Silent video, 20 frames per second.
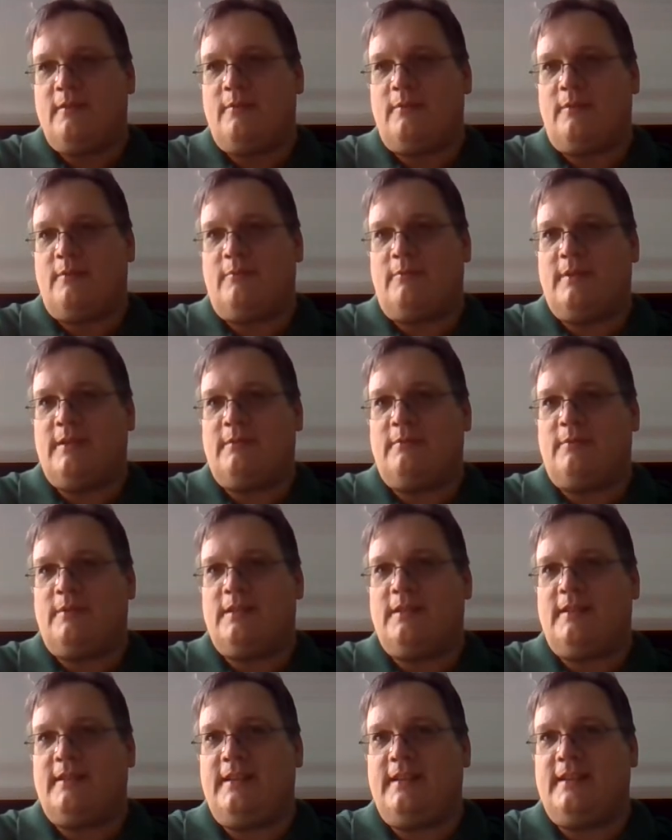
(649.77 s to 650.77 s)

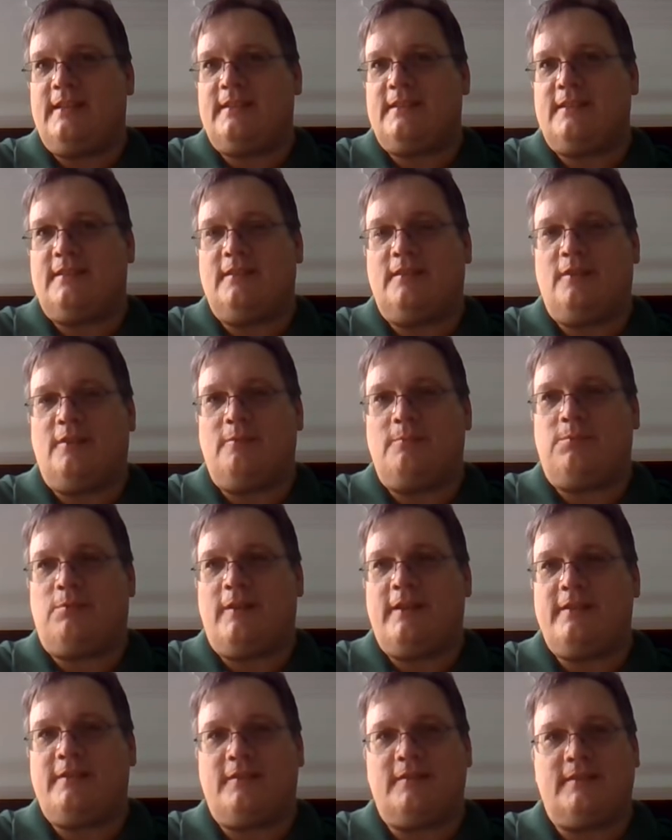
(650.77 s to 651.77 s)
really it's the low
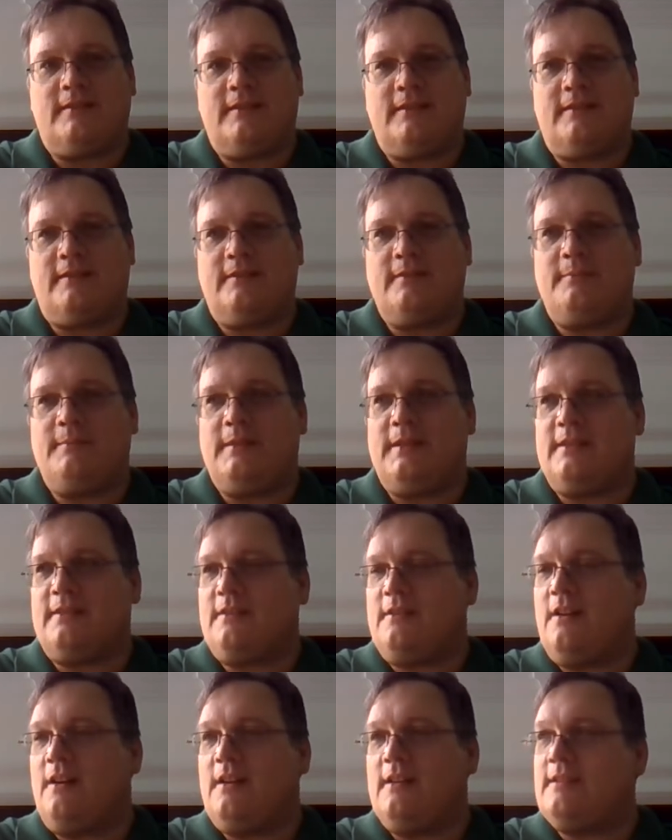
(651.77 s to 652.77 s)
pressure system that's
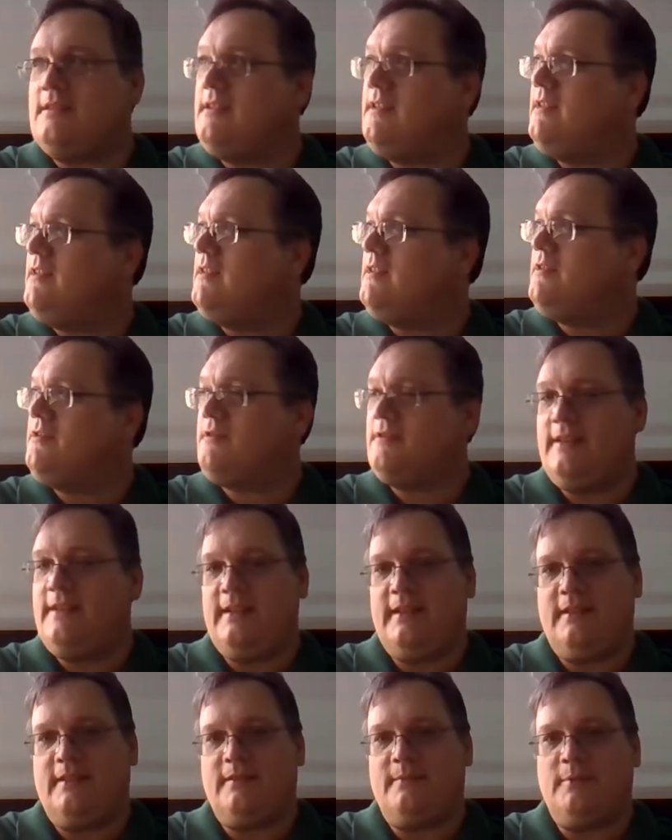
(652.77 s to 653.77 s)
causing the
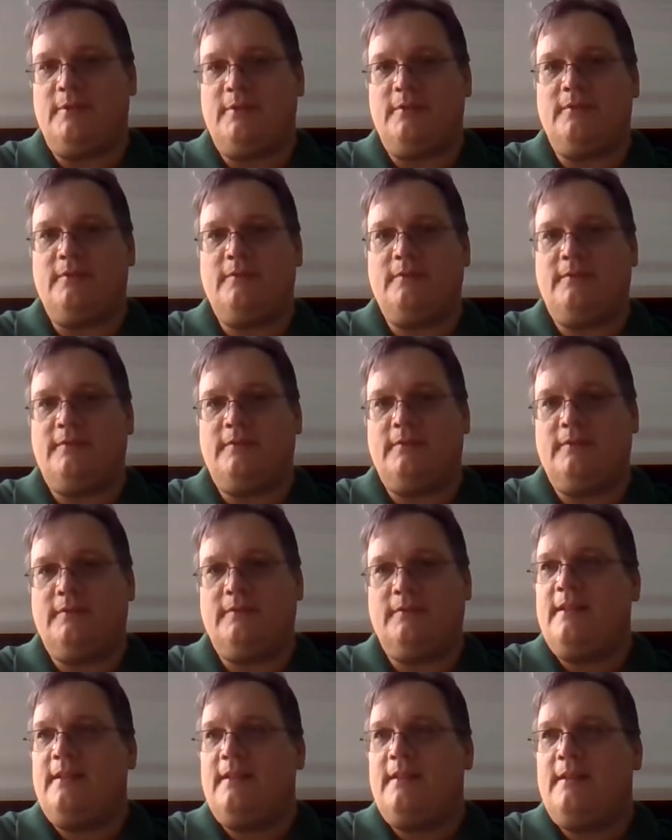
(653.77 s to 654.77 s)
tree to move.
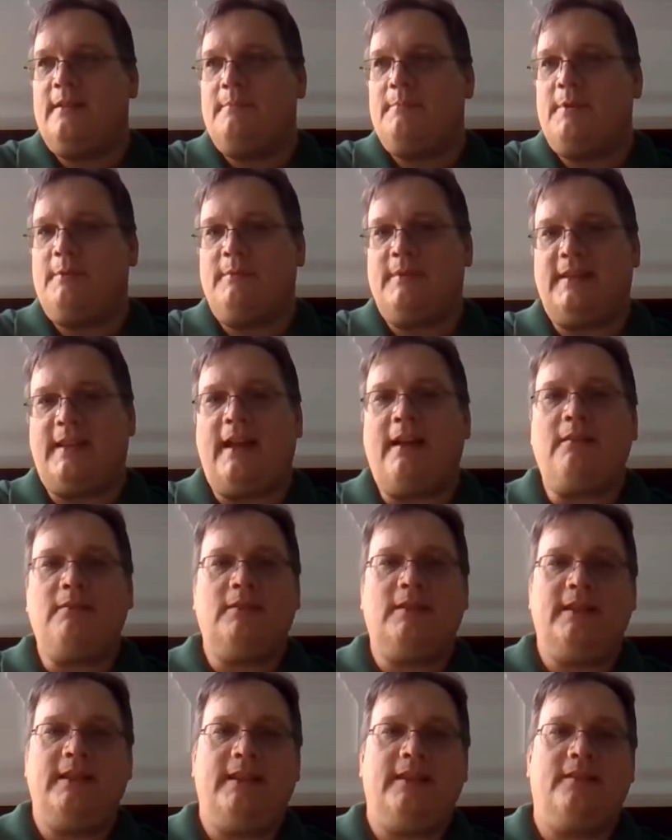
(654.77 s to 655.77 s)
But
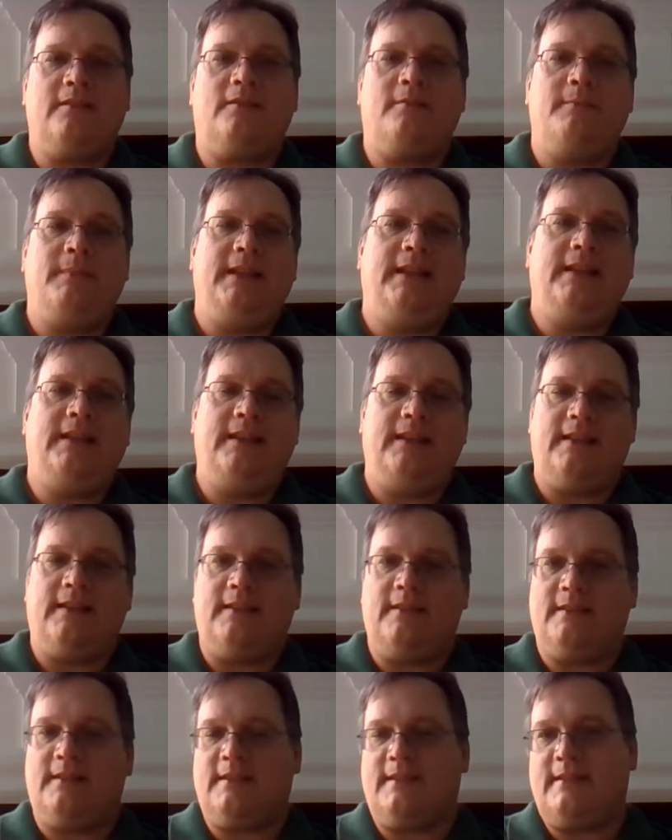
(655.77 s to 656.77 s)
without the
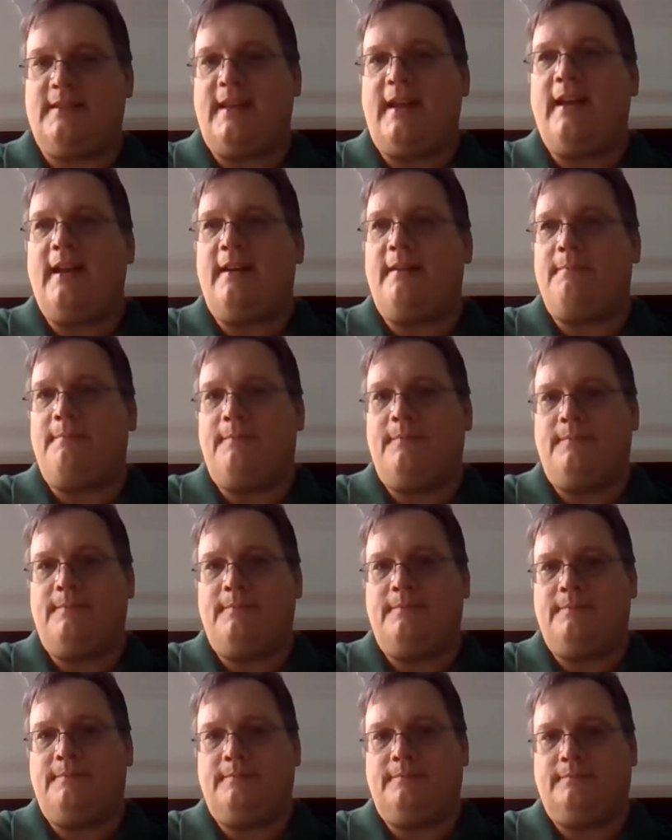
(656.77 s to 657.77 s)
intermediate step
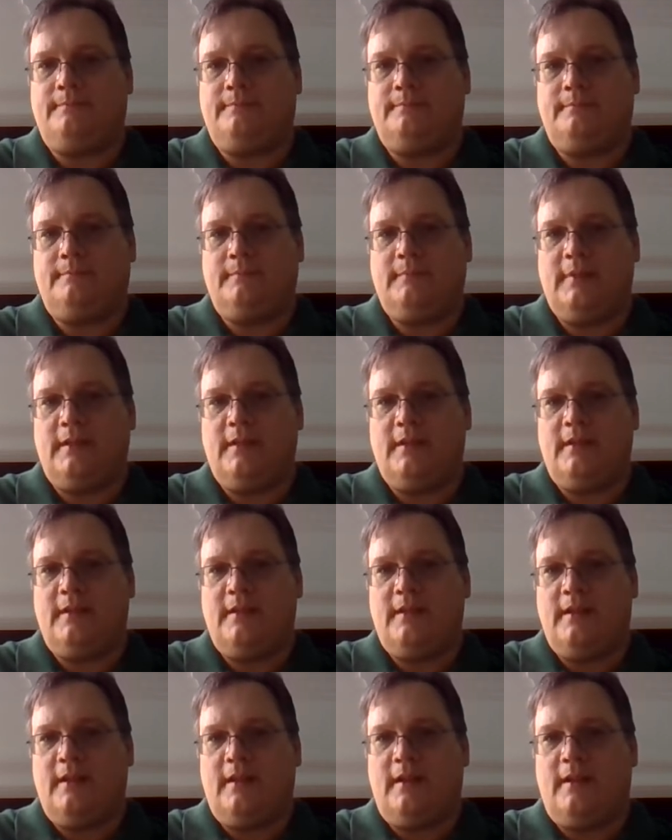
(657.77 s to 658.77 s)

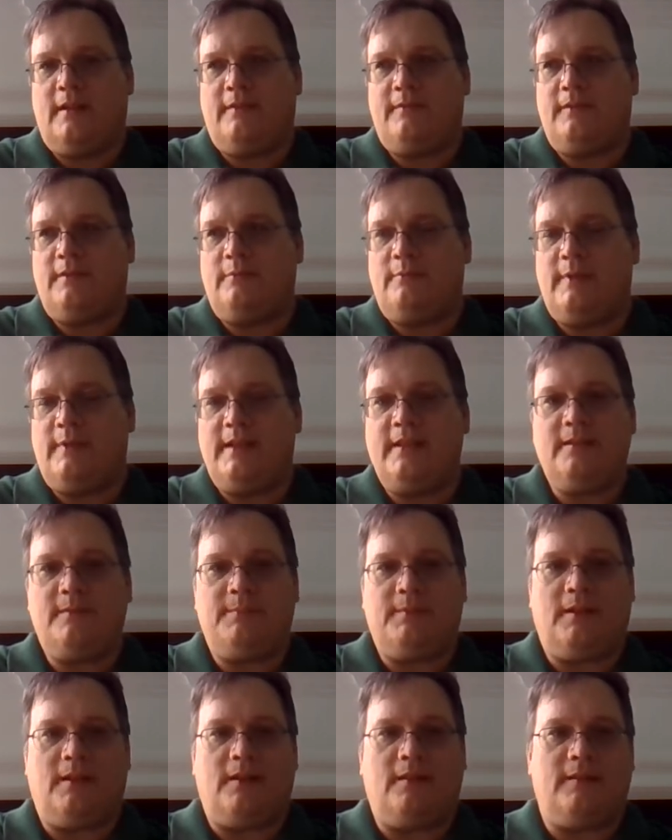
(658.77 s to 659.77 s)
of the
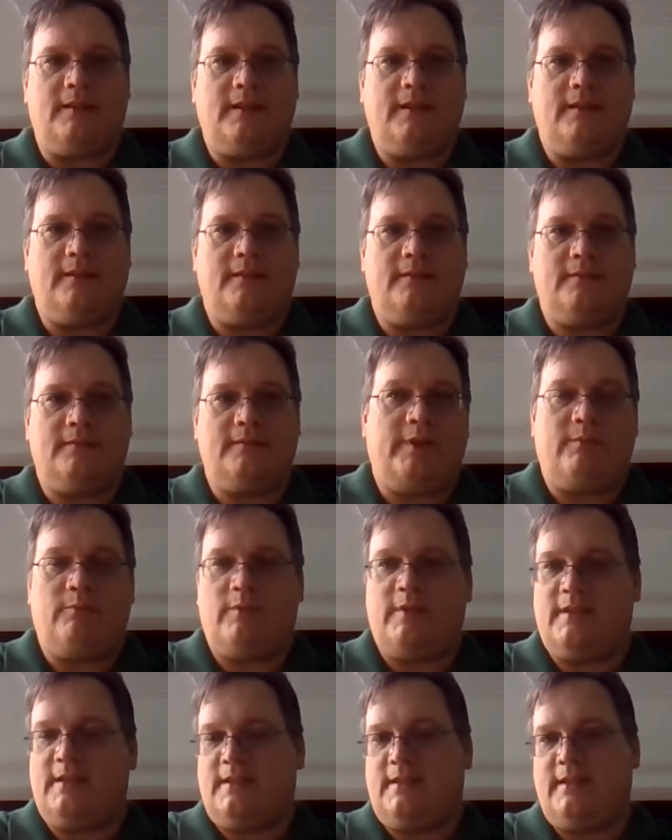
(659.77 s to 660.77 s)
wind blowing, we
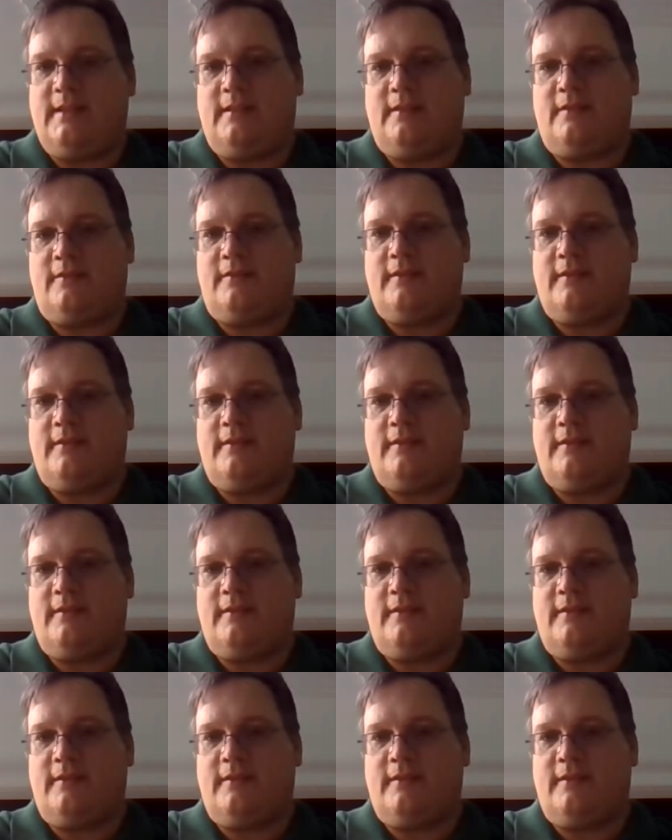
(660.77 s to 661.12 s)
wouldn't see the